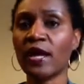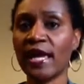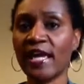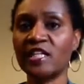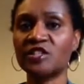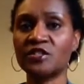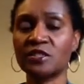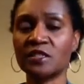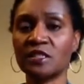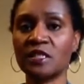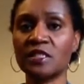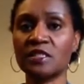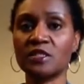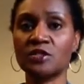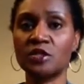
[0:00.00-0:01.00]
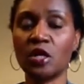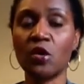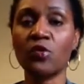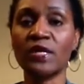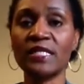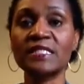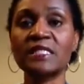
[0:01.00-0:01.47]
agencies
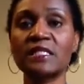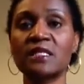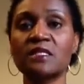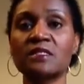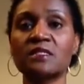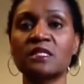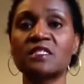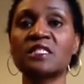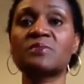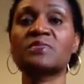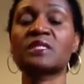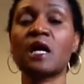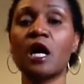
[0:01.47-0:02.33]
go into this system to